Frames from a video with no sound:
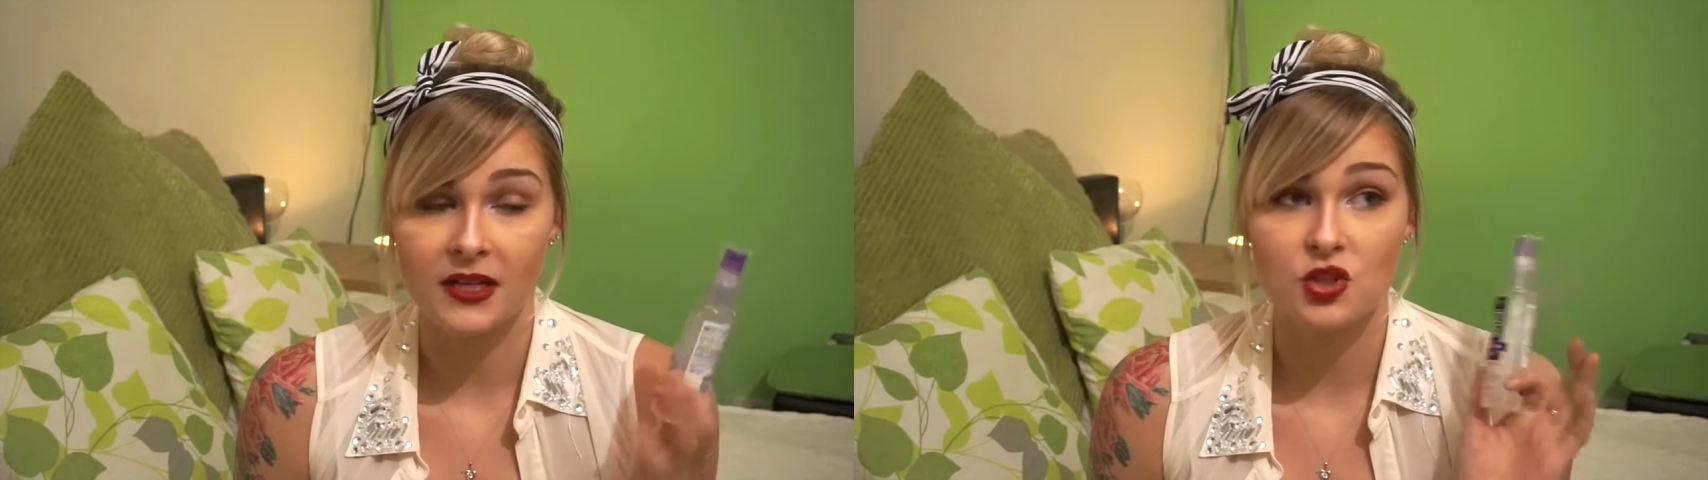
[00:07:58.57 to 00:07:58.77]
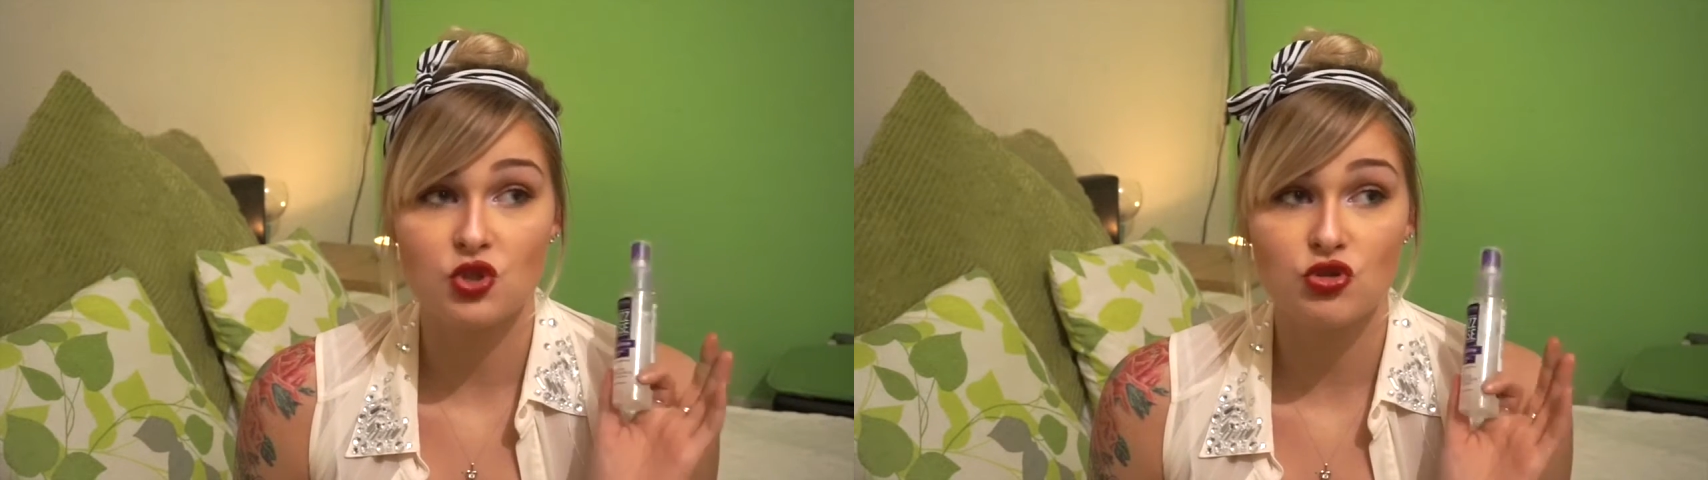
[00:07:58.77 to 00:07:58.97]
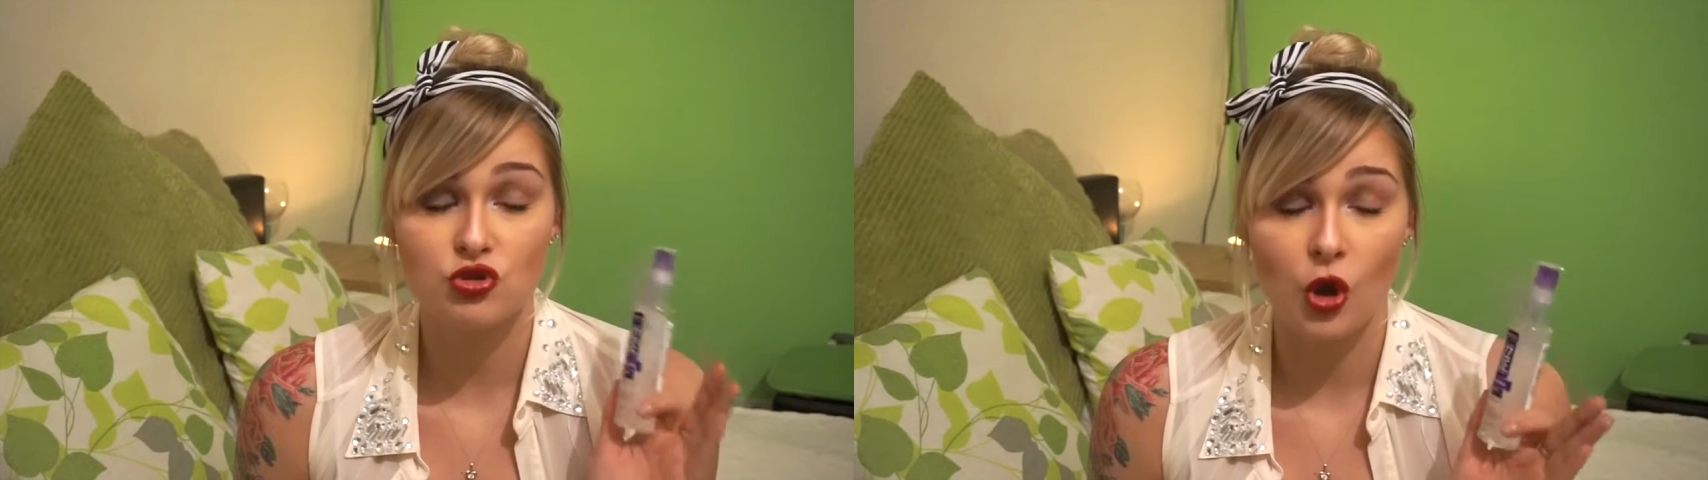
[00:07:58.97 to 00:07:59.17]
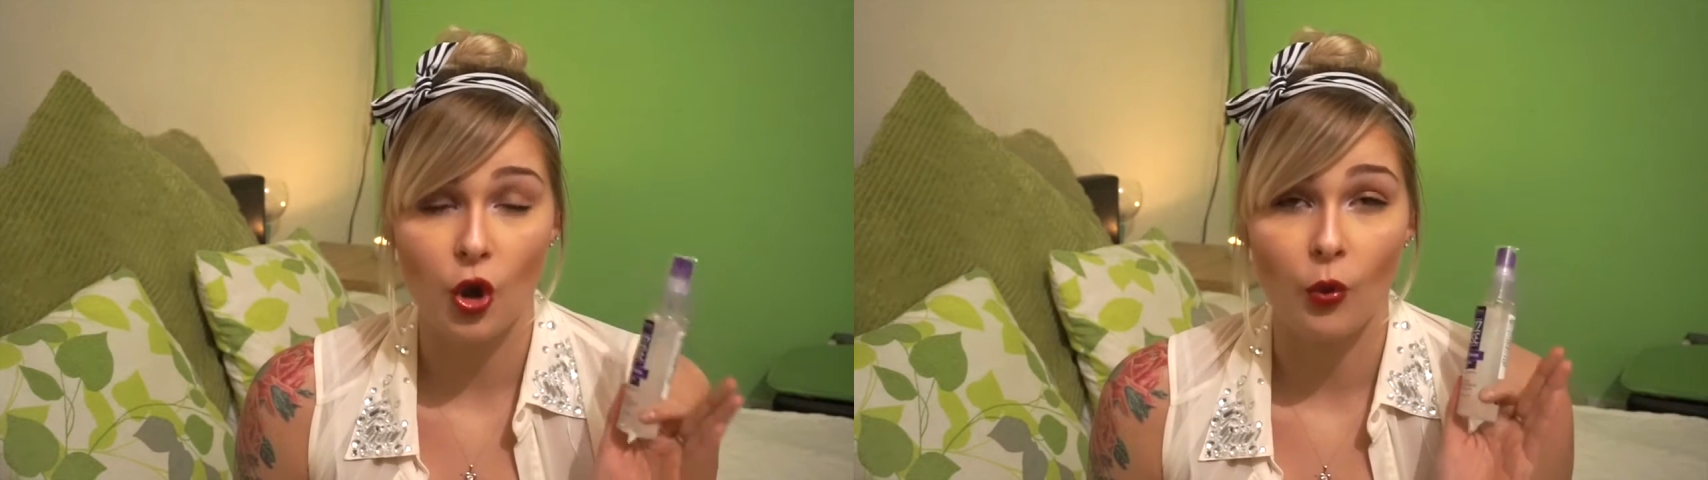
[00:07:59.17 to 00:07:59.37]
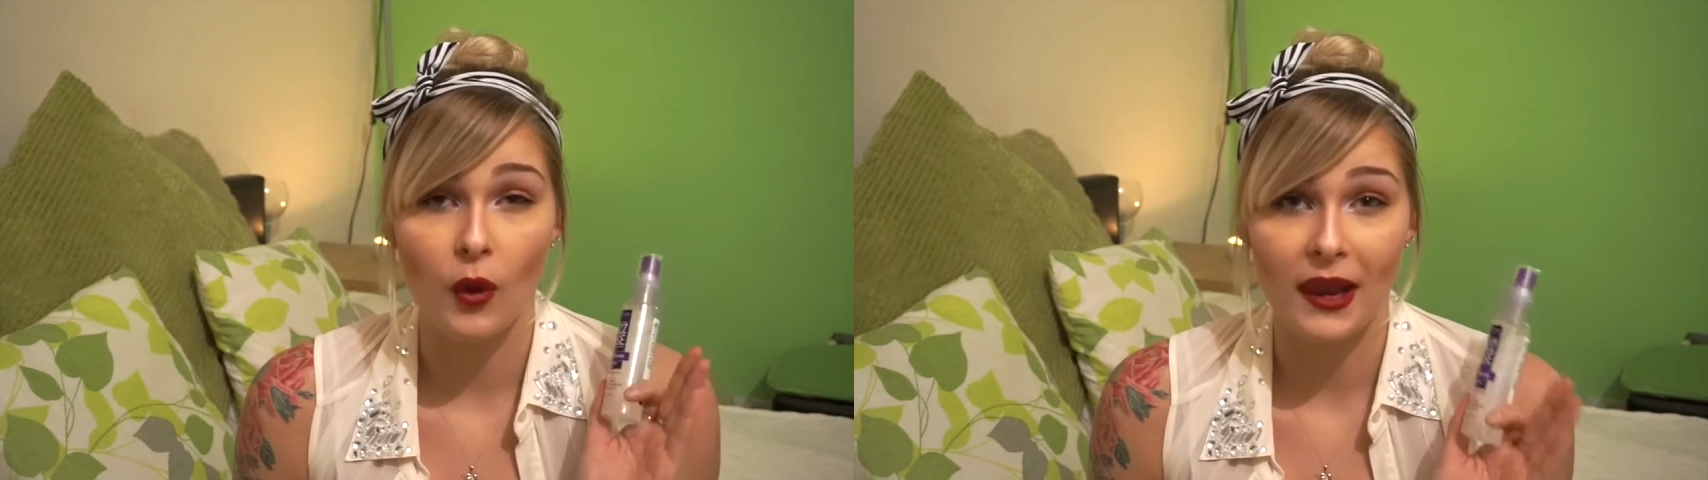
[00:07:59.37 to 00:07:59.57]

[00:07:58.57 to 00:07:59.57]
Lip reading: It is so